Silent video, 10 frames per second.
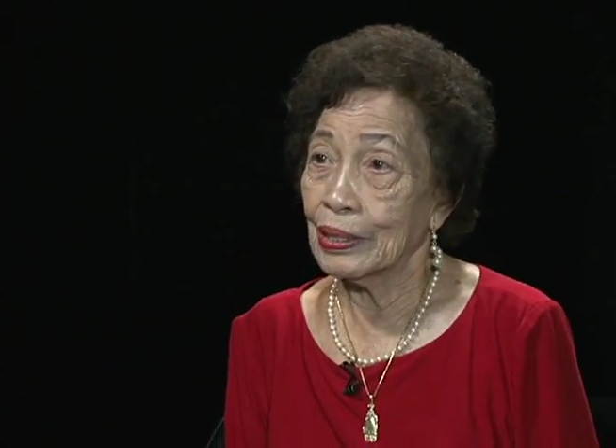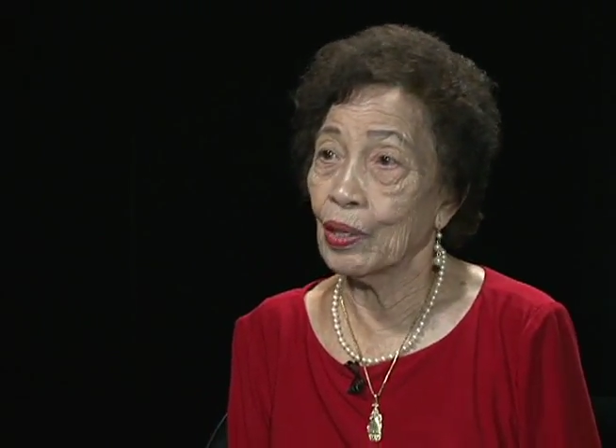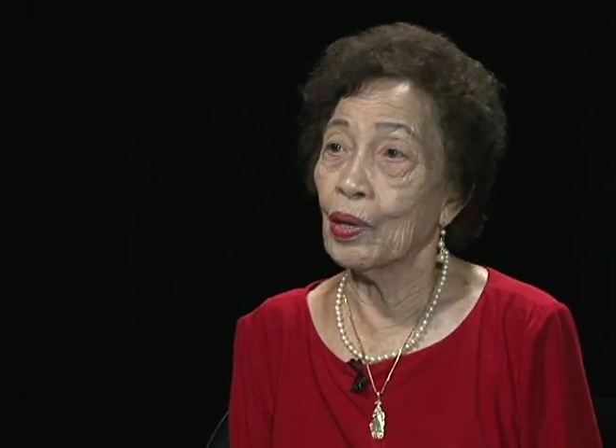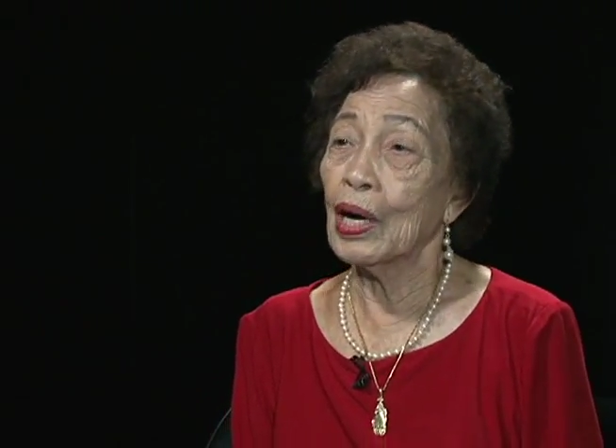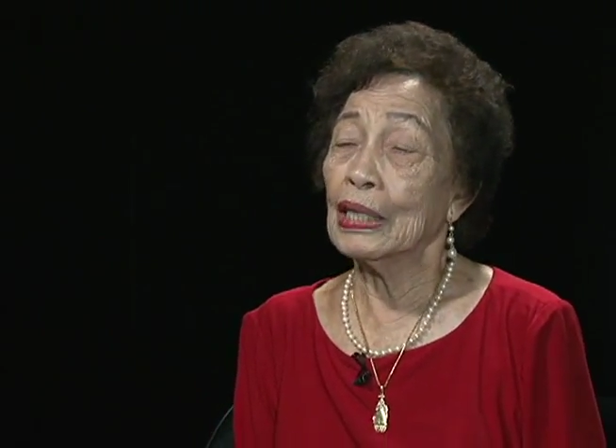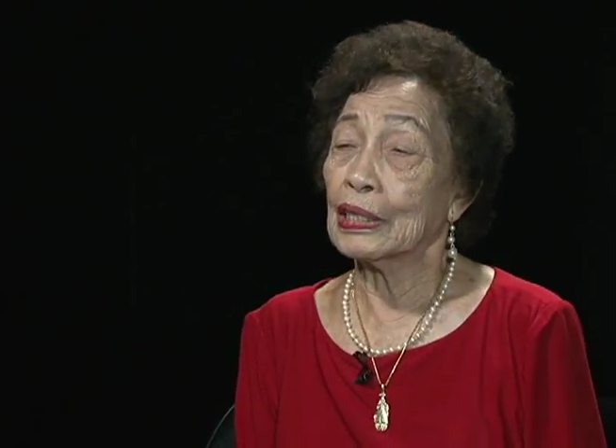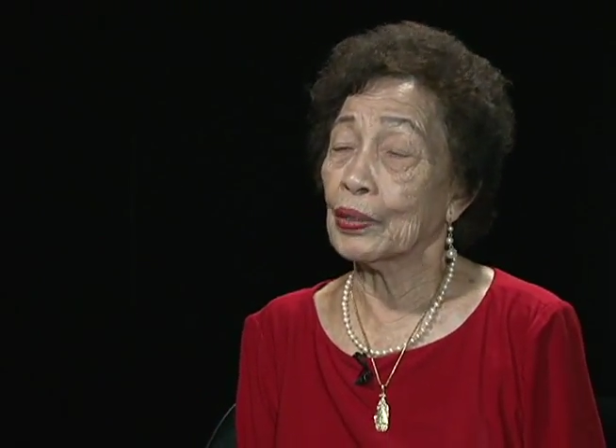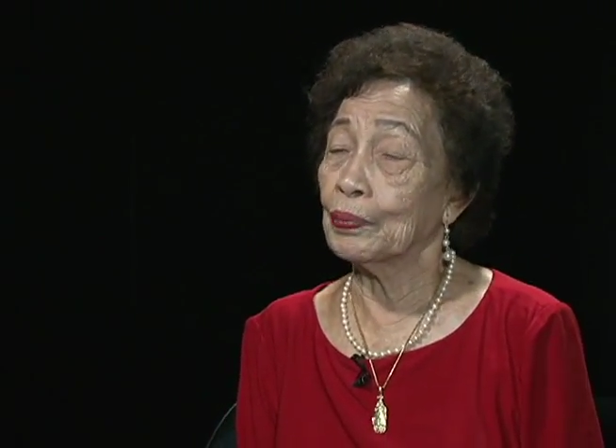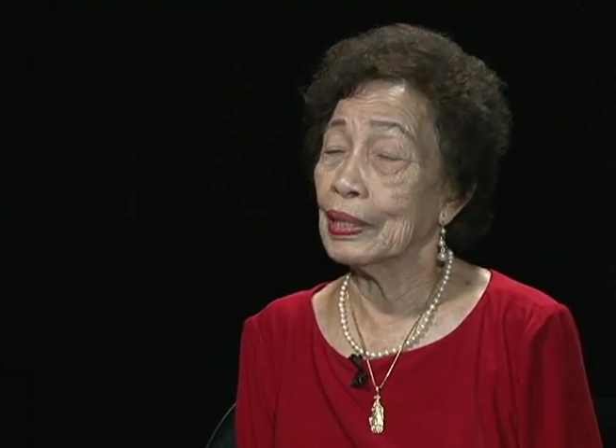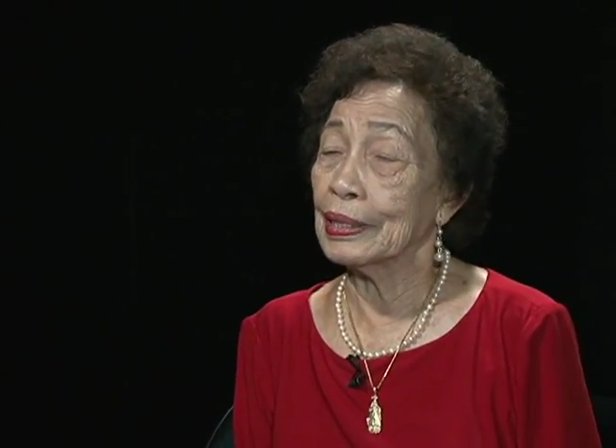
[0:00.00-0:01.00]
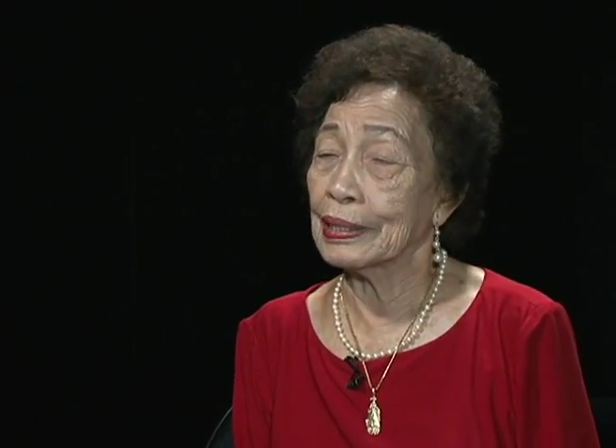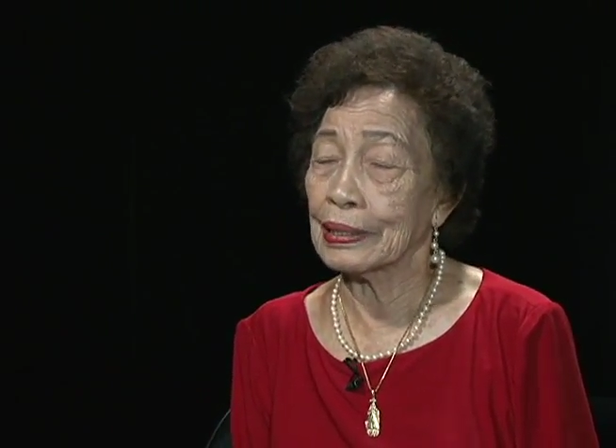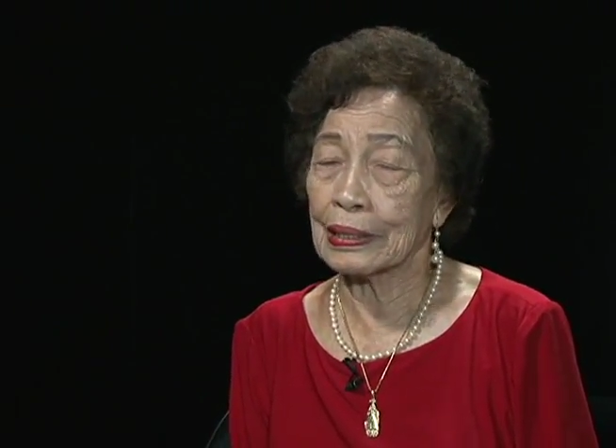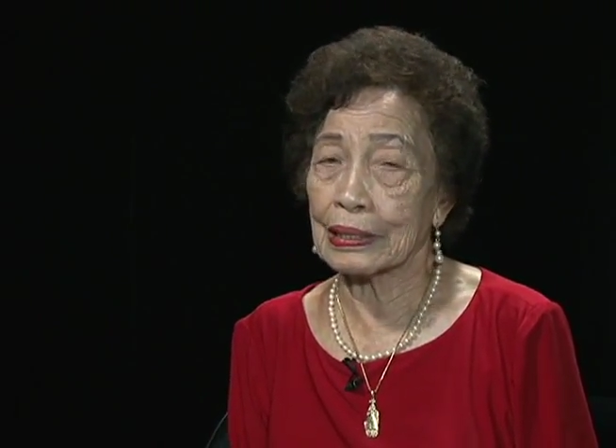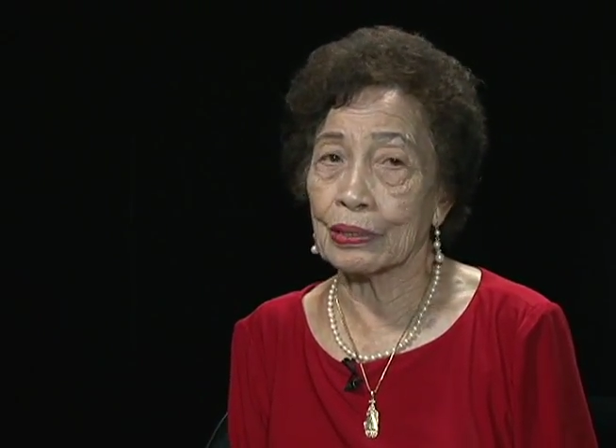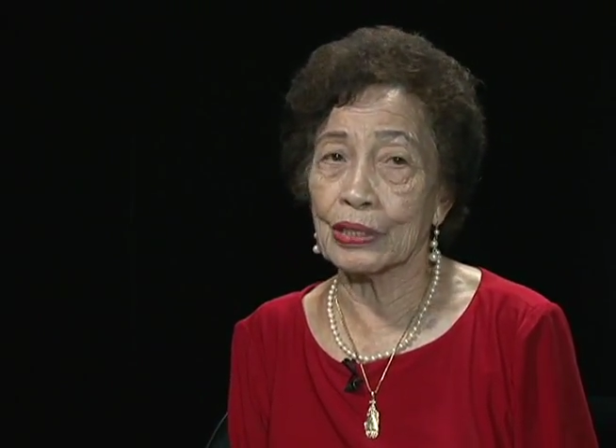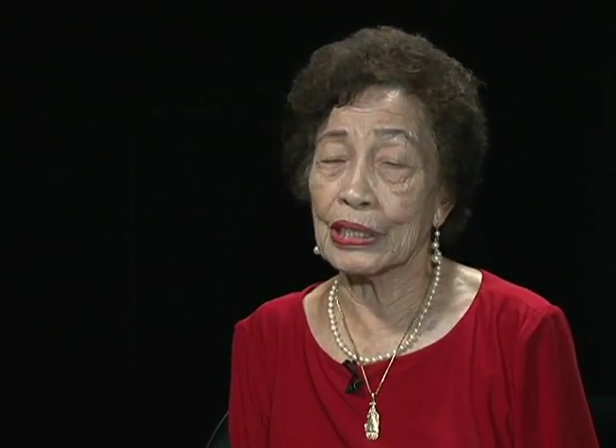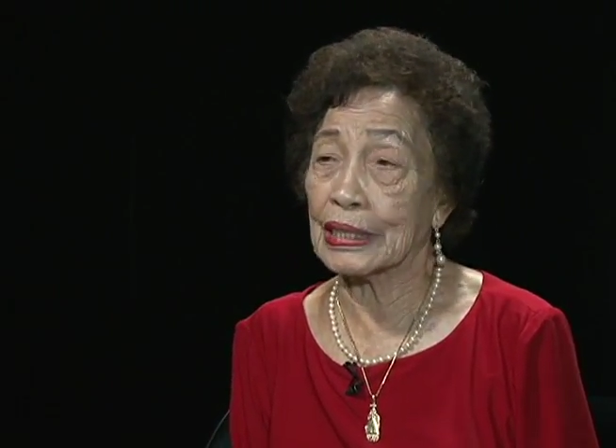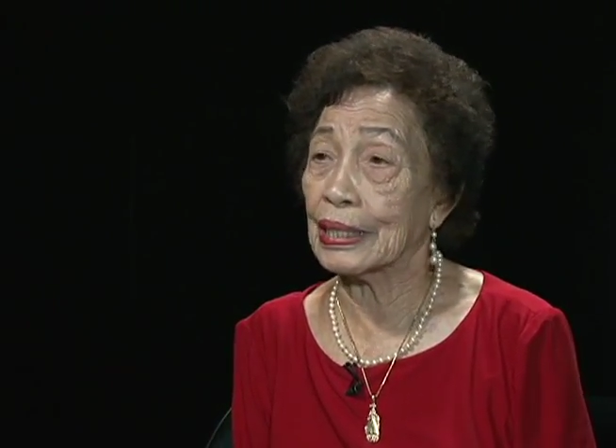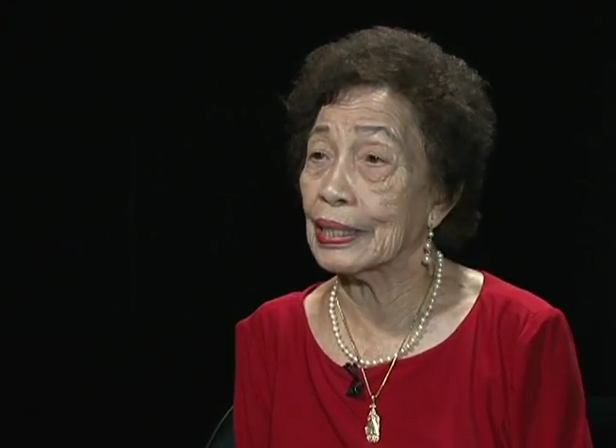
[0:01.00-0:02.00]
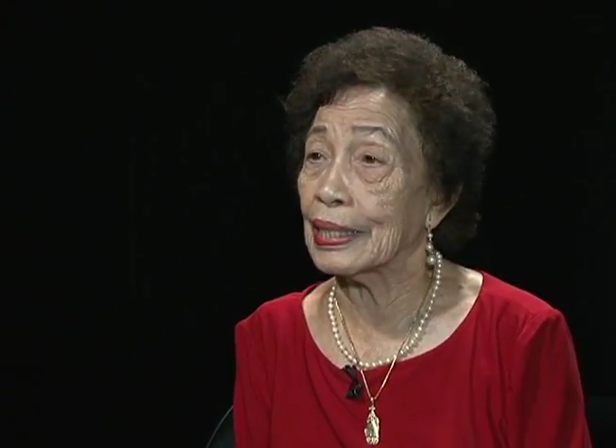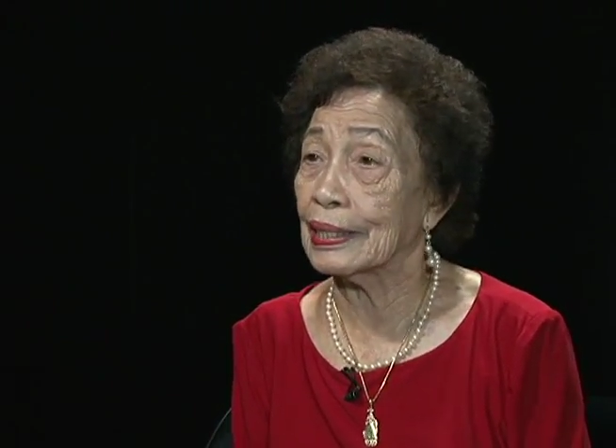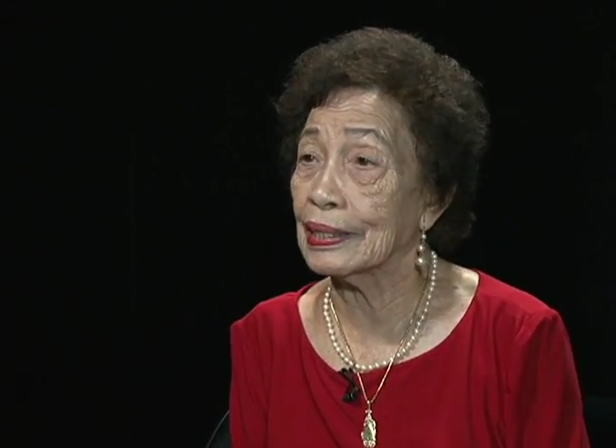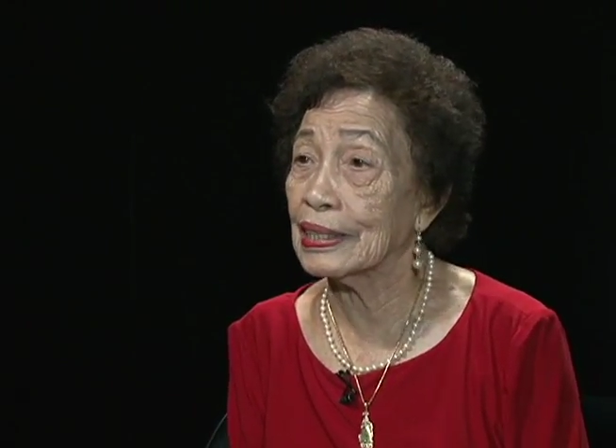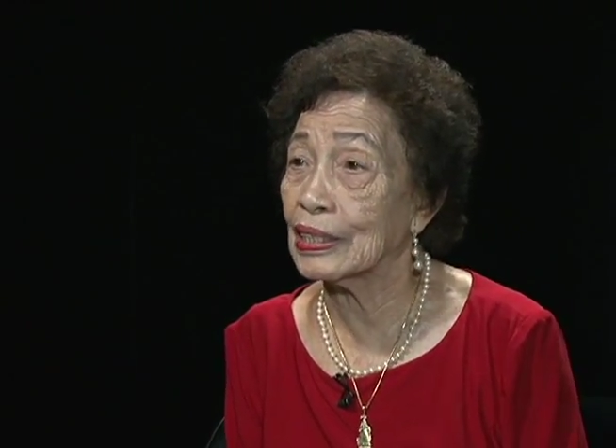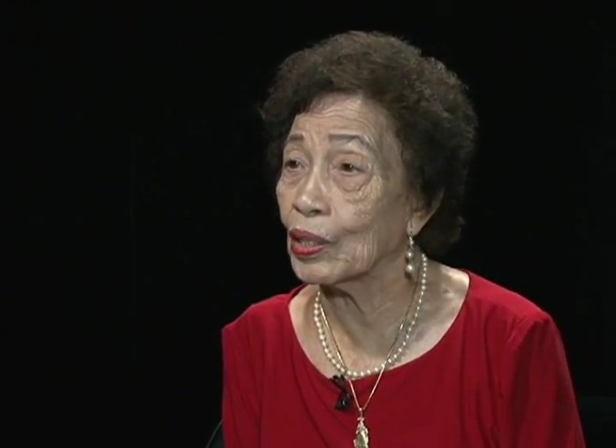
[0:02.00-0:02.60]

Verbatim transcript: No, so when Tunisian ladies